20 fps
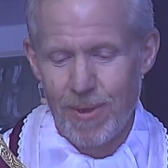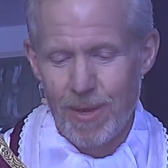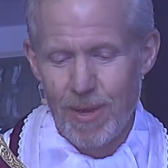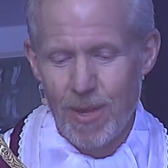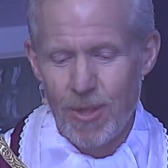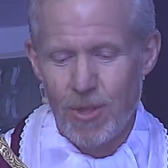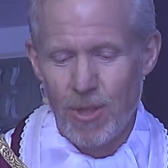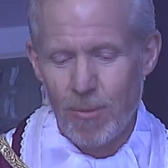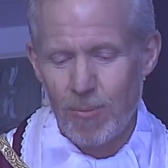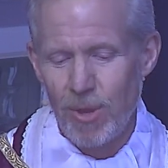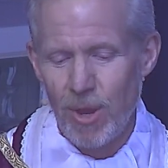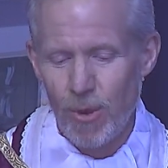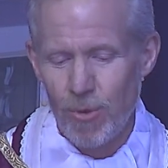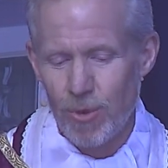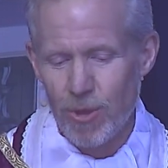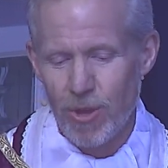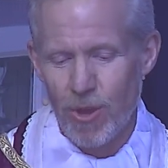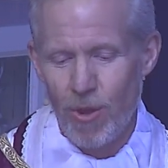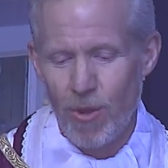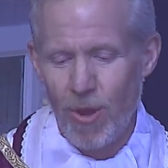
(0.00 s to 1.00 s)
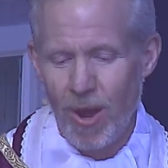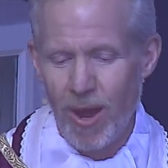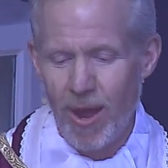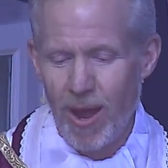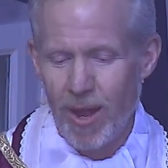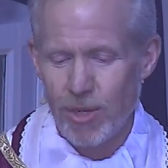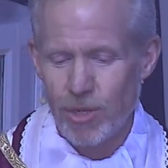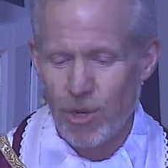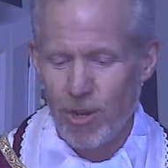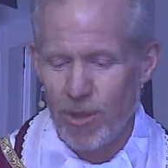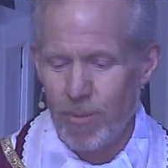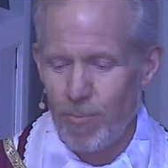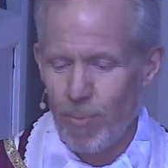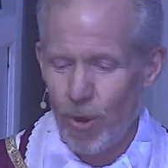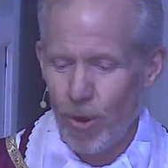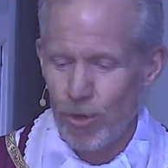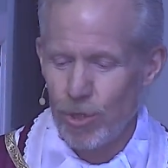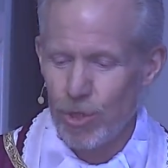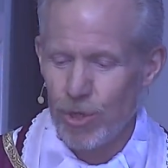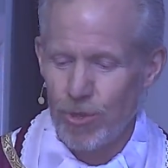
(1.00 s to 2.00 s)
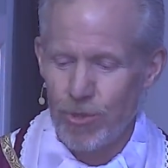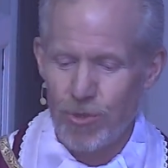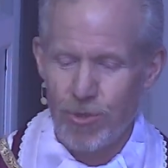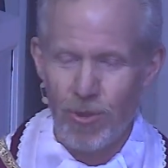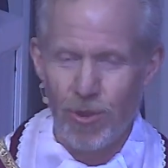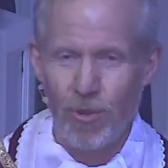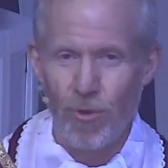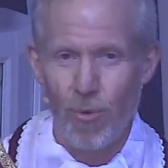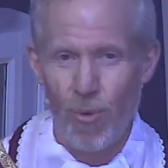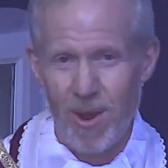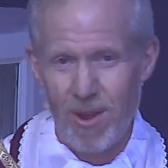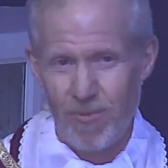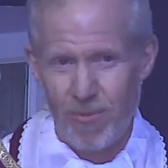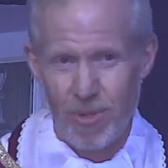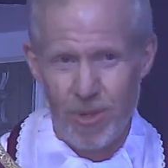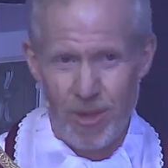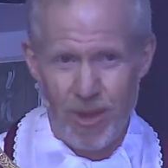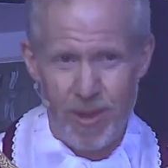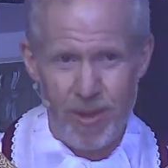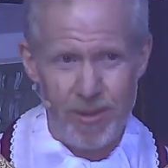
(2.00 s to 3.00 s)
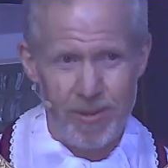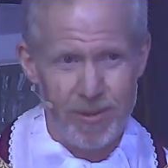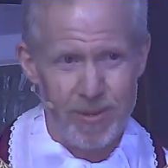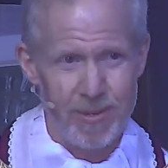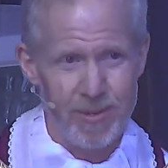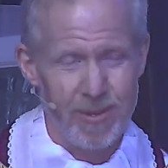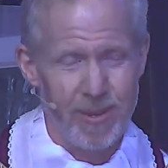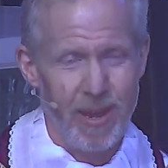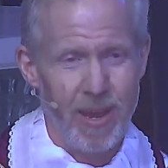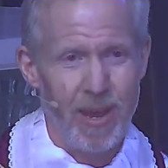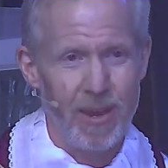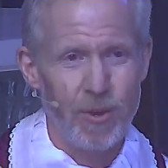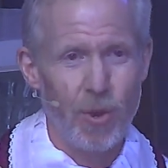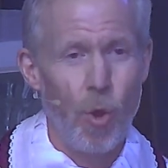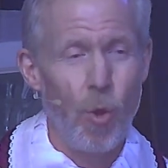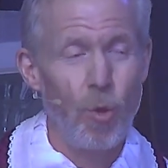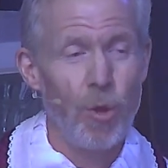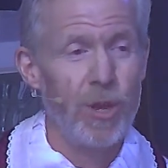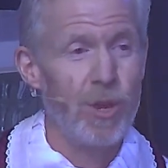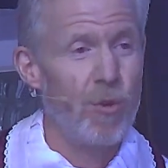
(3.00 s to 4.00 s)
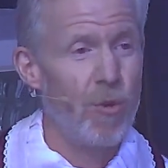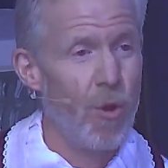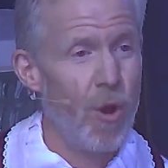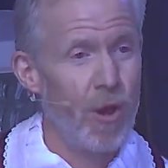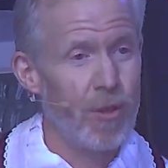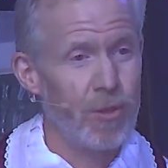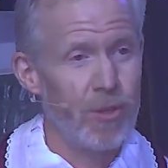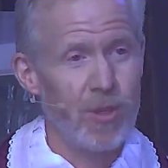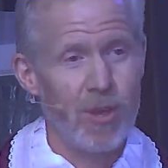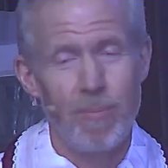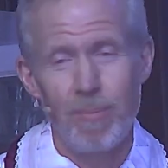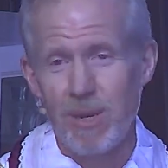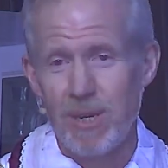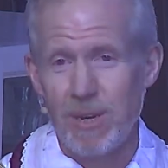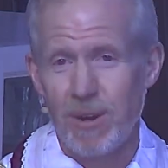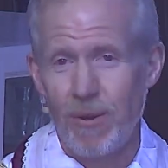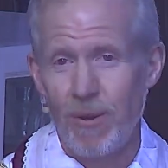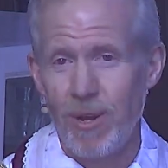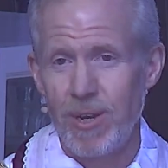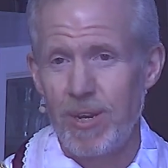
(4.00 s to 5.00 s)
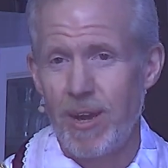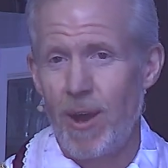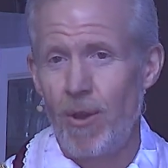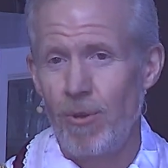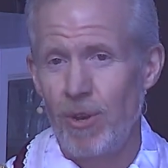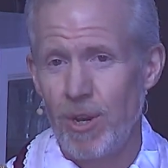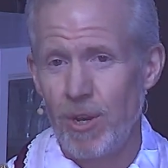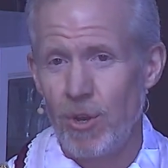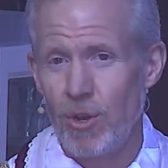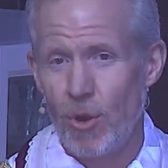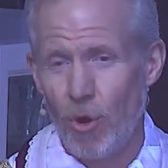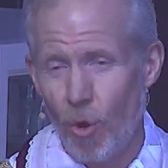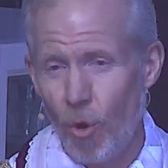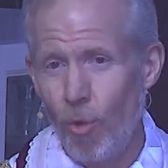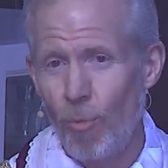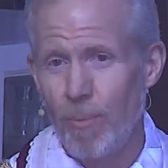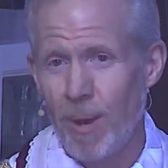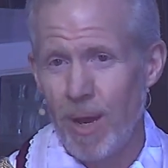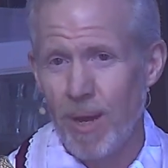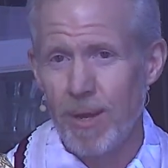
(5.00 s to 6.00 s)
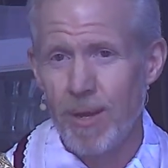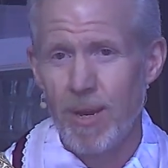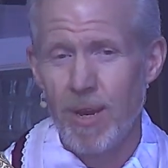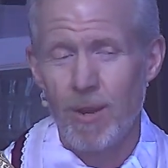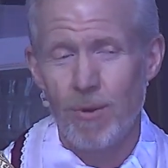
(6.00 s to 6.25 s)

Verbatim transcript: Some years ago, I actually purchased a gravesite at Holy Cross Cemetery down in Colma,